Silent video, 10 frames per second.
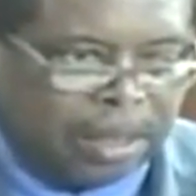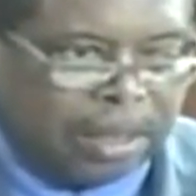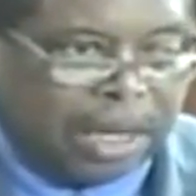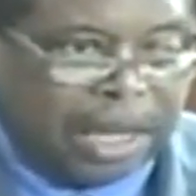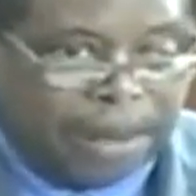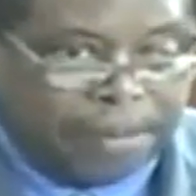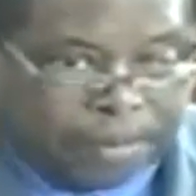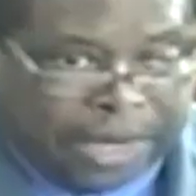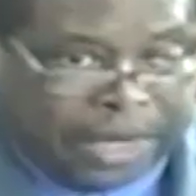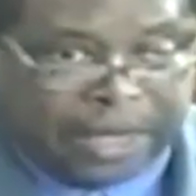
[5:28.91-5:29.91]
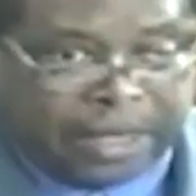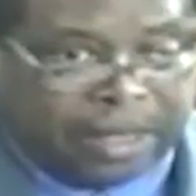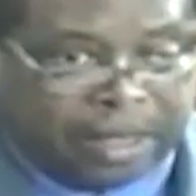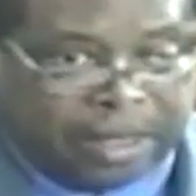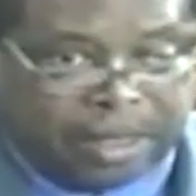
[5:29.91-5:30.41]
And I'm
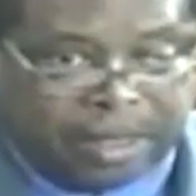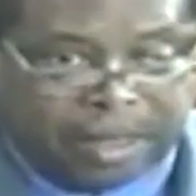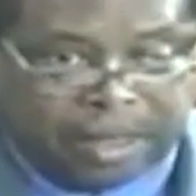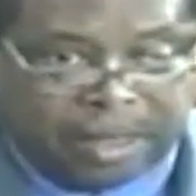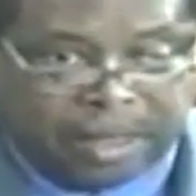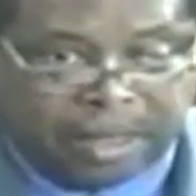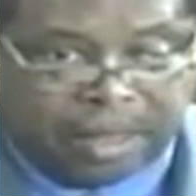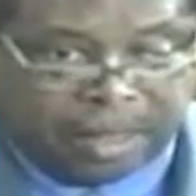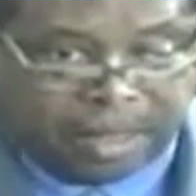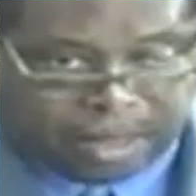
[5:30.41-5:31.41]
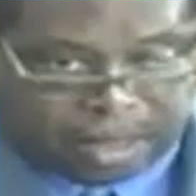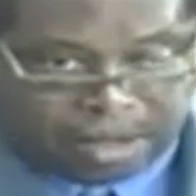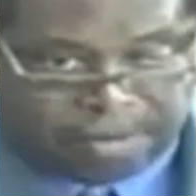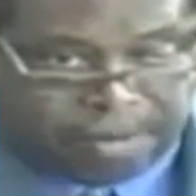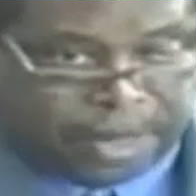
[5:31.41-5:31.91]
begging the
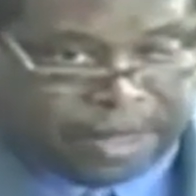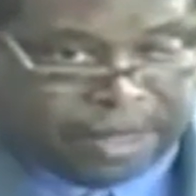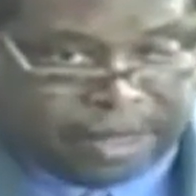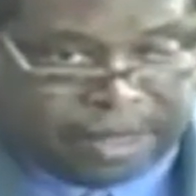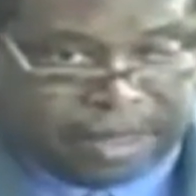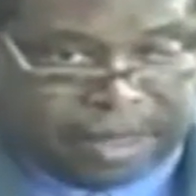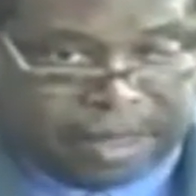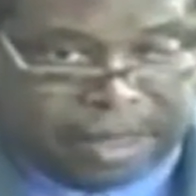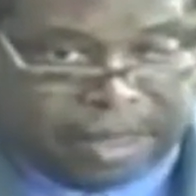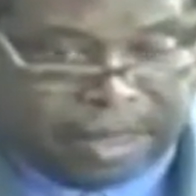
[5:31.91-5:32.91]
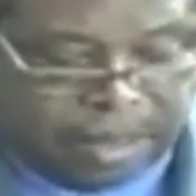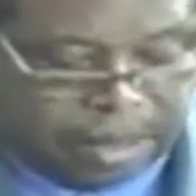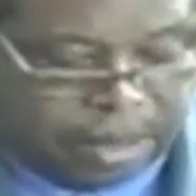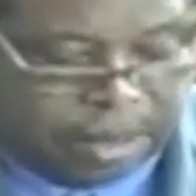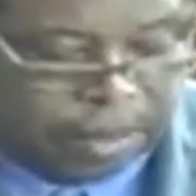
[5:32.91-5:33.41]
government
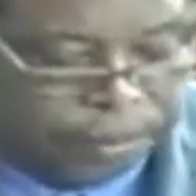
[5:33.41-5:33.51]
to